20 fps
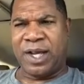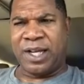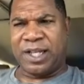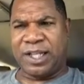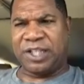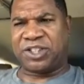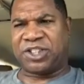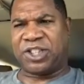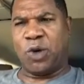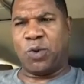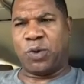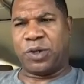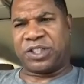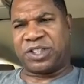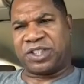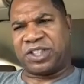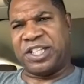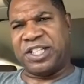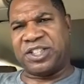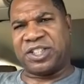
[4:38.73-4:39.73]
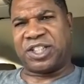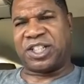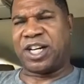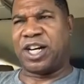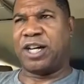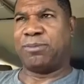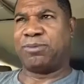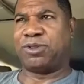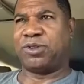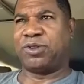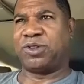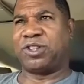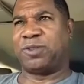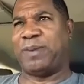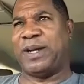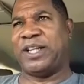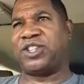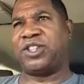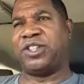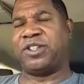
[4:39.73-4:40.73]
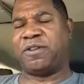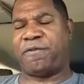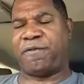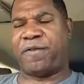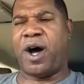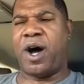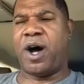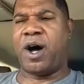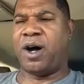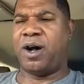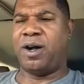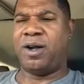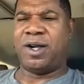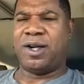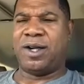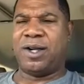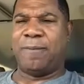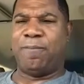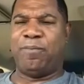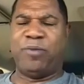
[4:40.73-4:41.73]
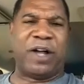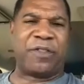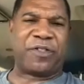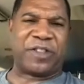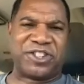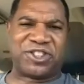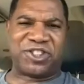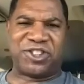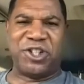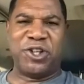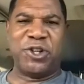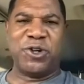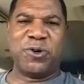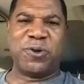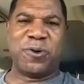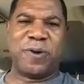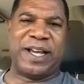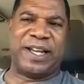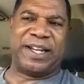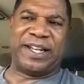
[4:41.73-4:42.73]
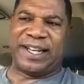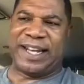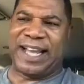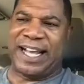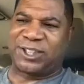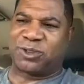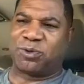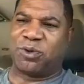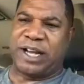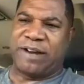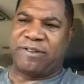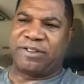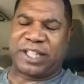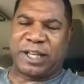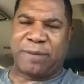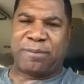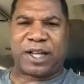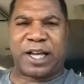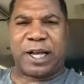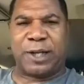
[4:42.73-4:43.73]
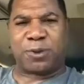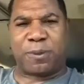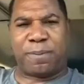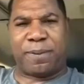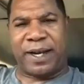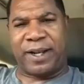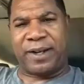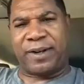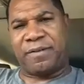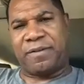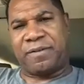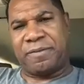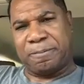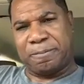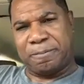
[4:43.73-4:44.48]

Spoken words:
And so when the season comes, especially in the fall, nothing's new. And then that's when everything becomes repetitive.